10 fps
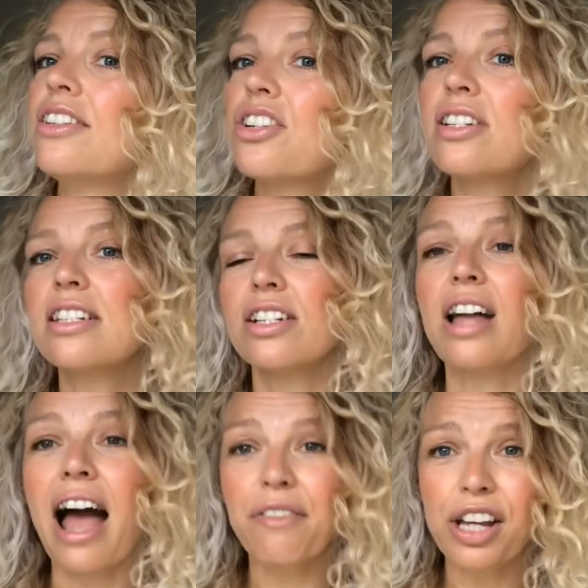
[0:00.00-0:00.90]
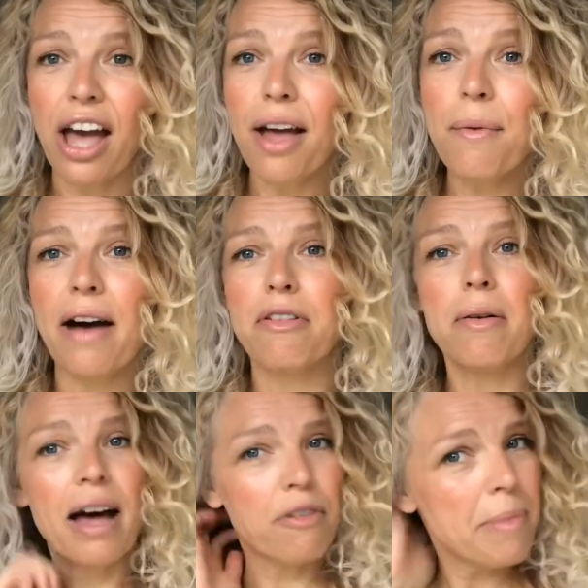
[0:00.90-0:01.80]
just have a go, have
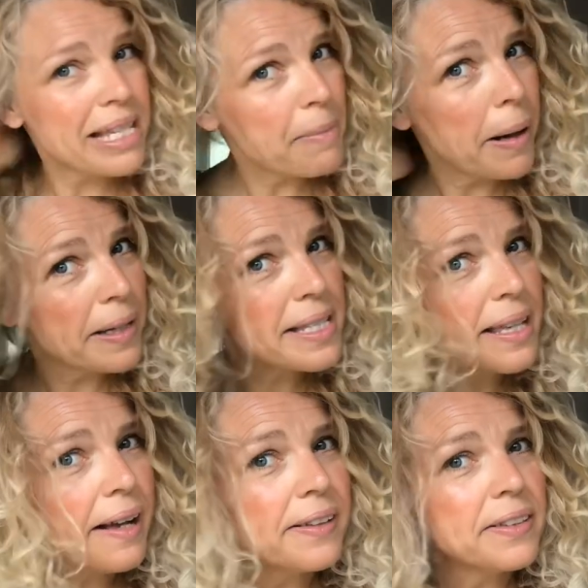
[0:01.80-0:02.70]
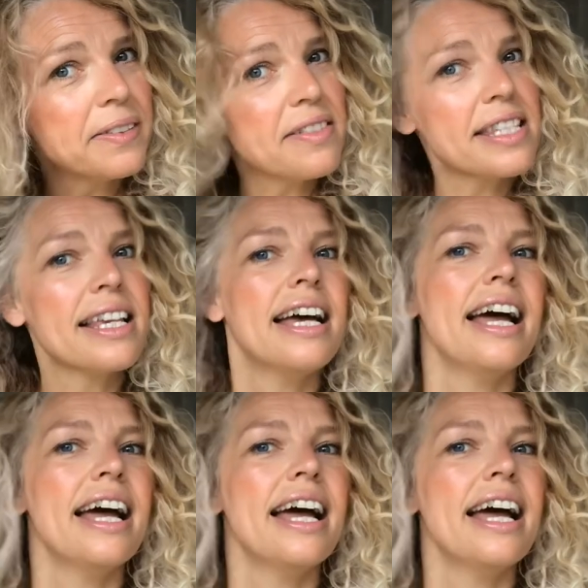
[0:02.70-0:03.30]
a, have a mess about yourselves,